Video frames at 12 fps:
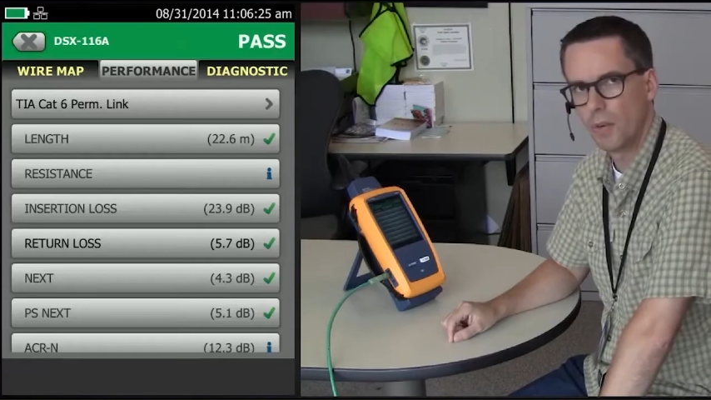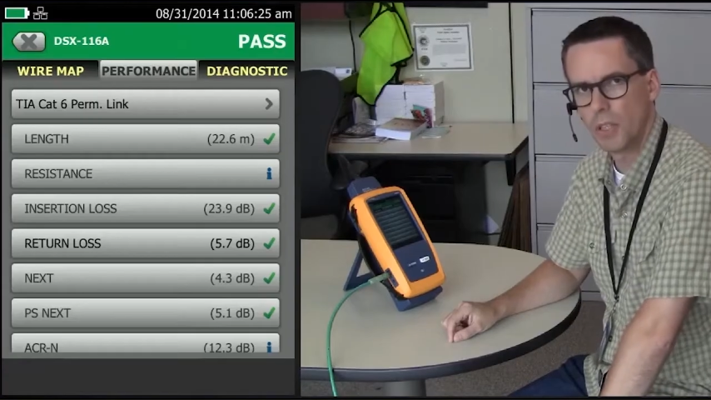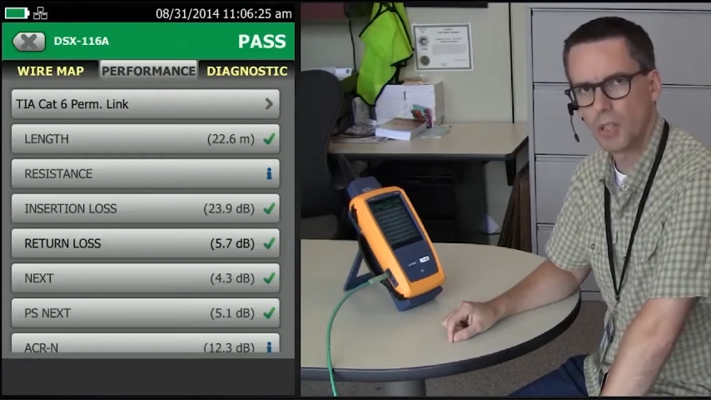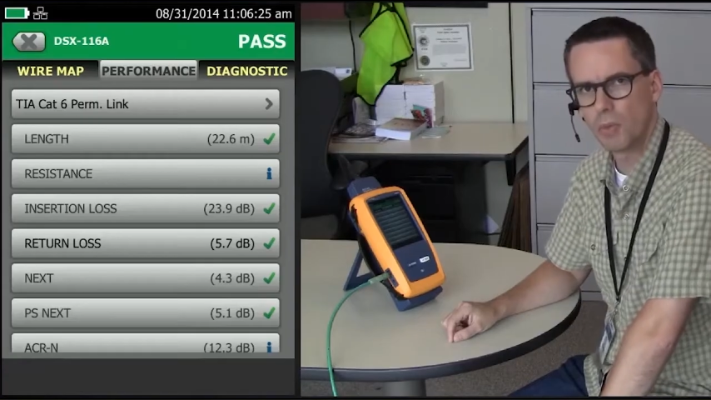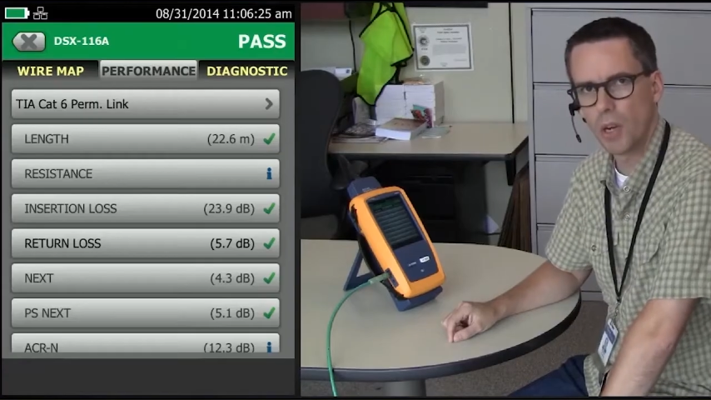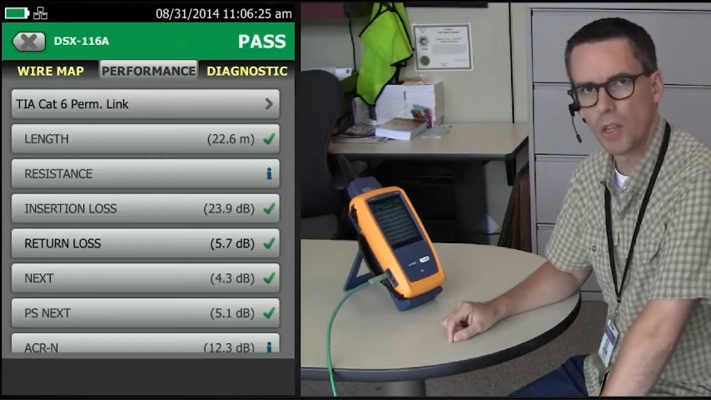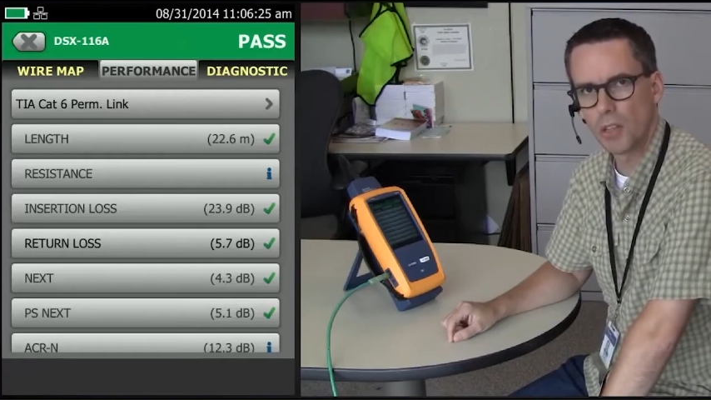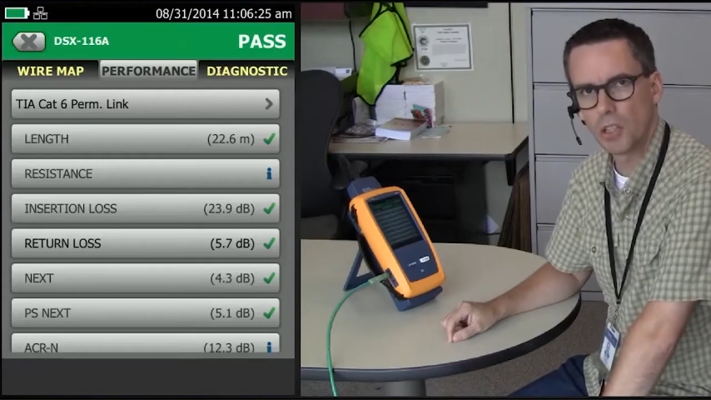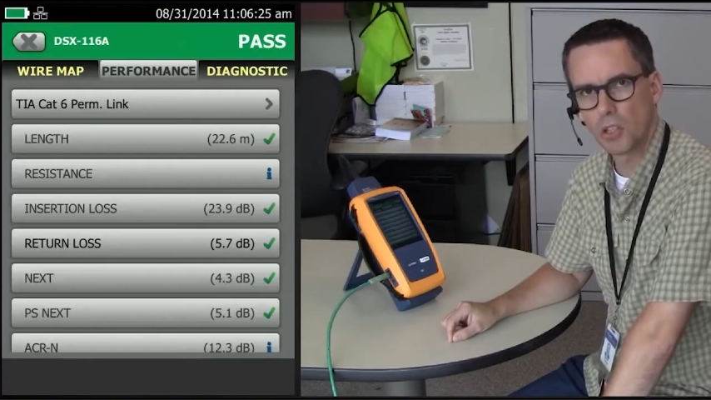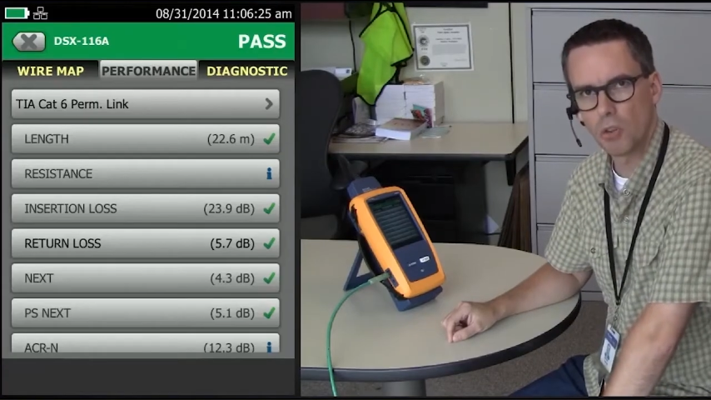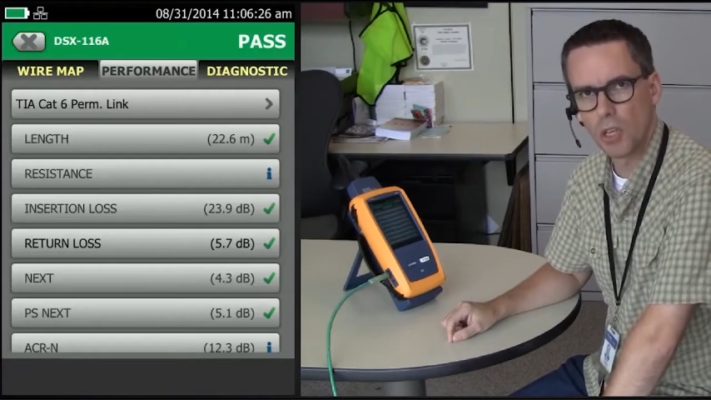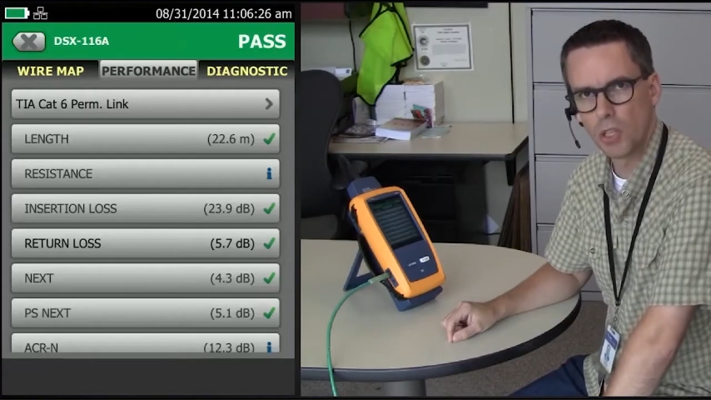There is a
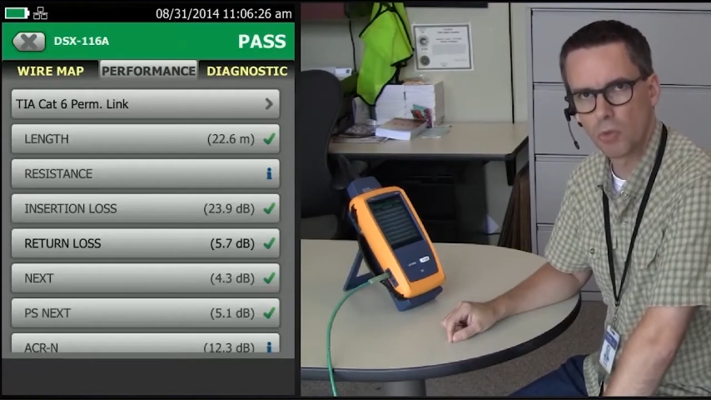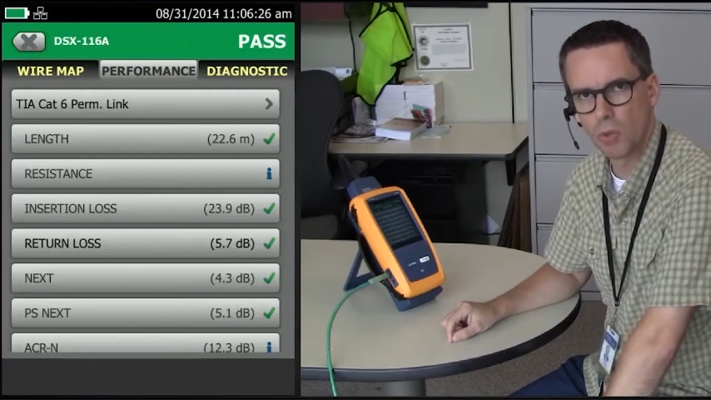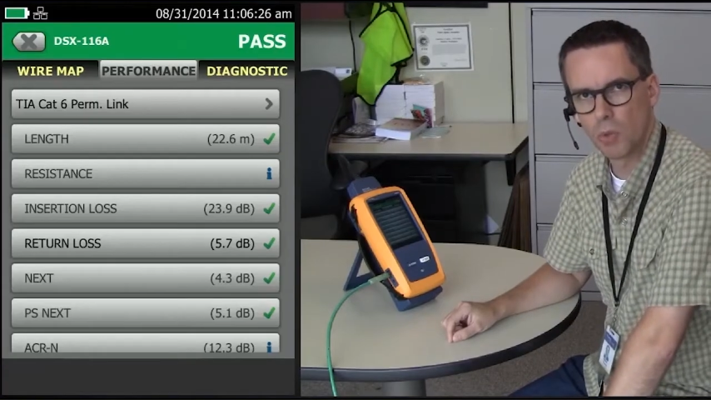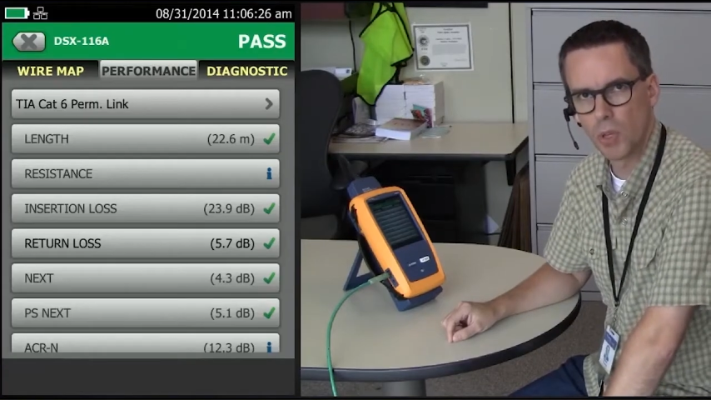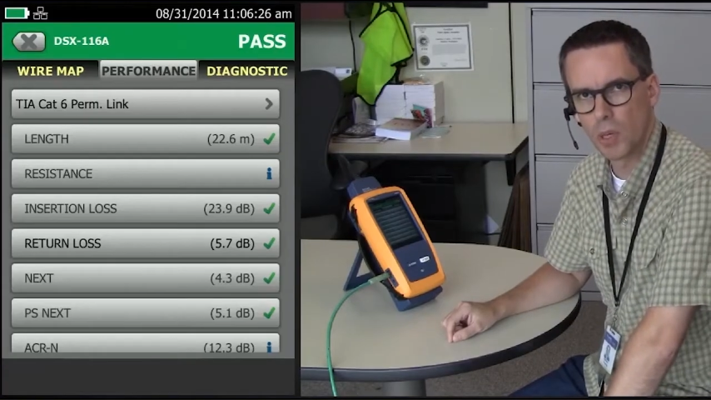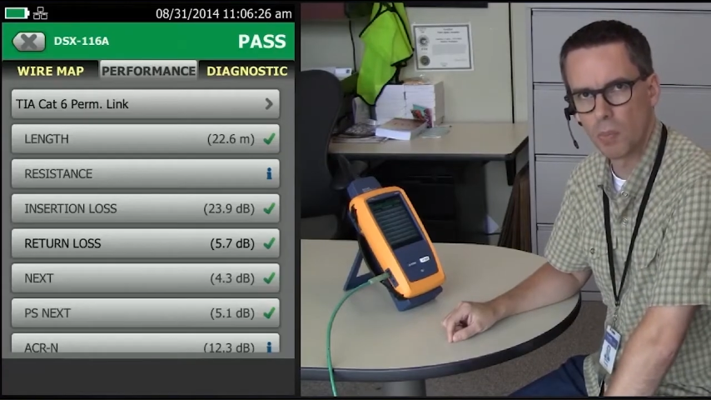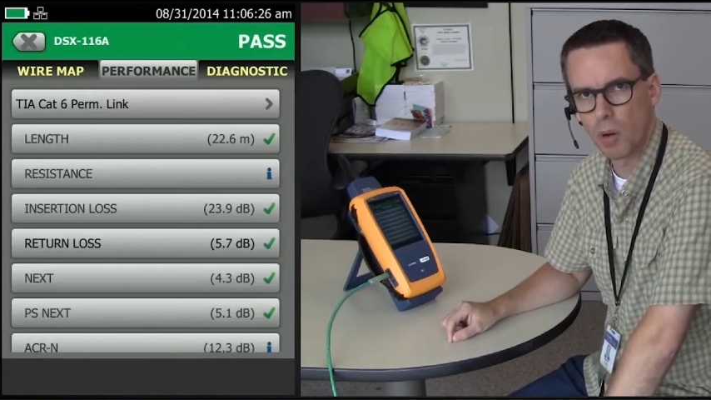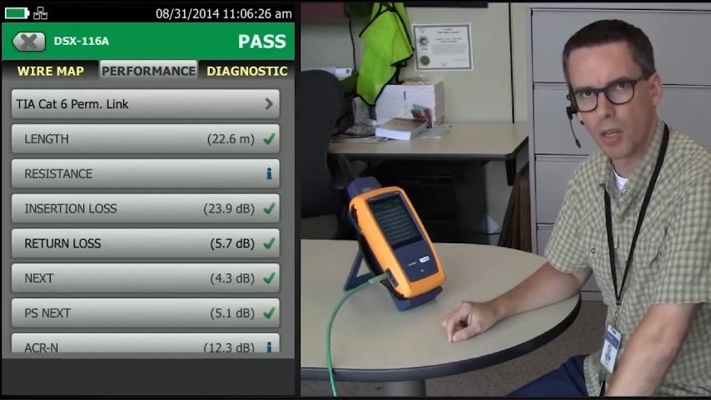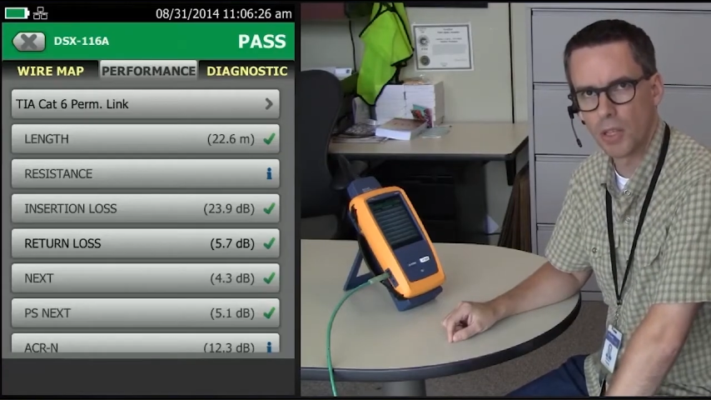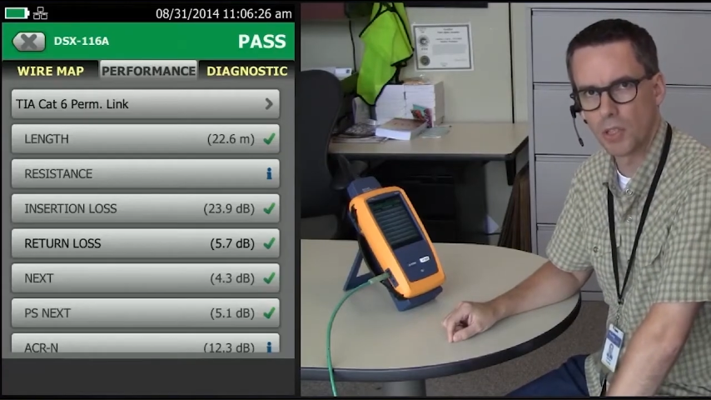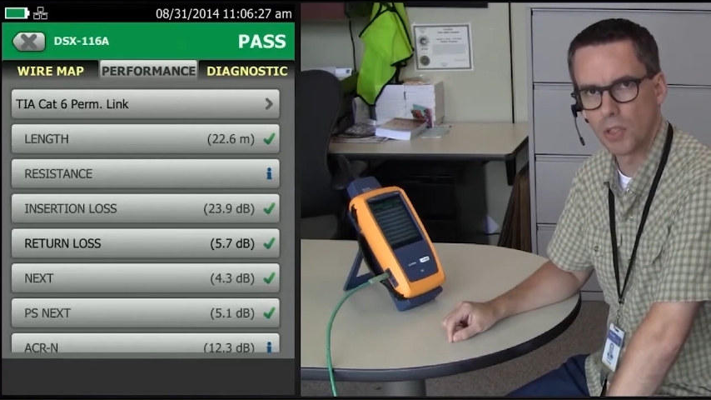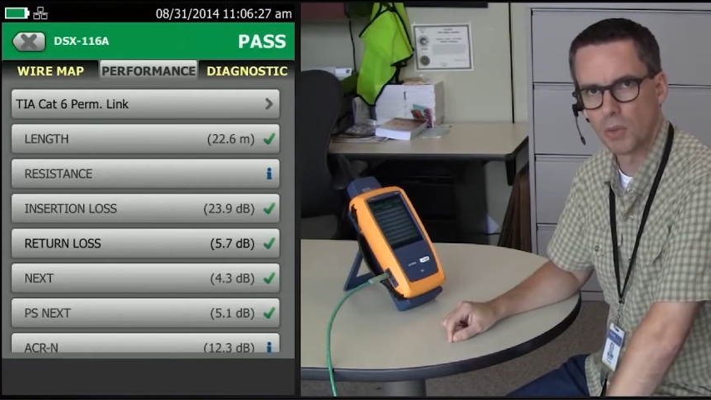rather strange rule that
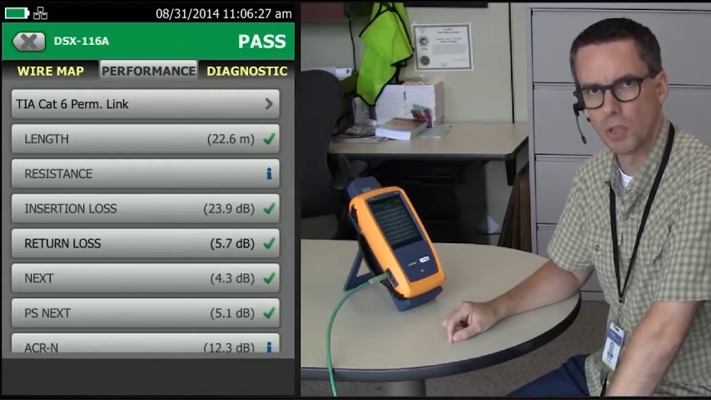applies